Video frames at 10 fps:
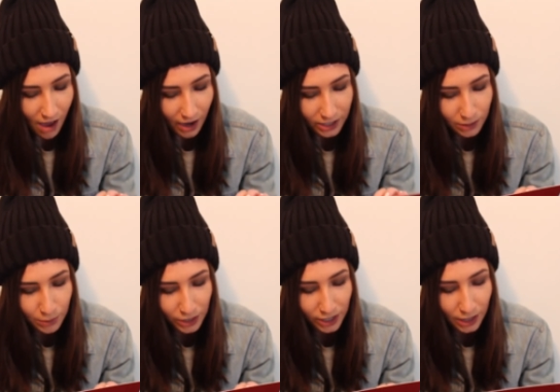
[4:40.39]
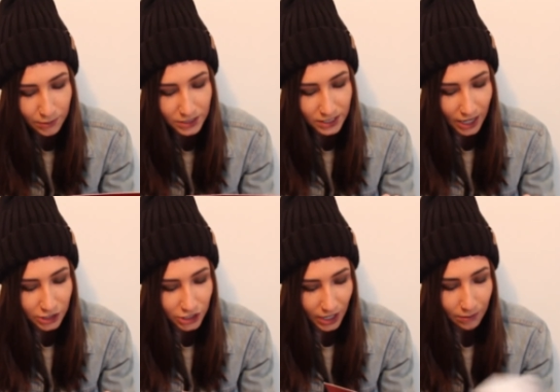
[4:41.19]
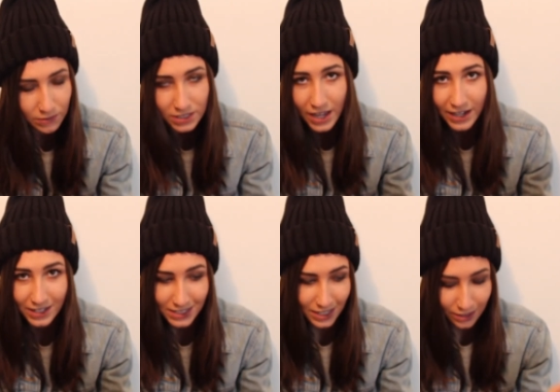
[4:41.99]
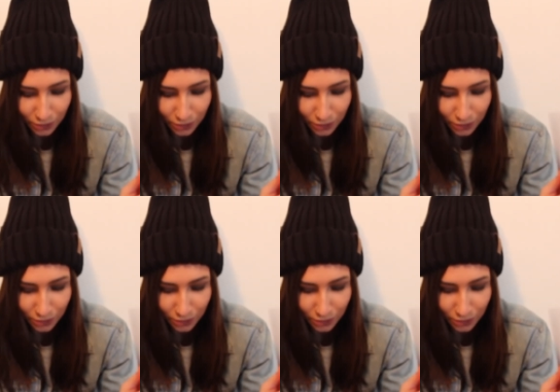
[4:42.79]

How do you put it up? Scotch tape. It's not easy.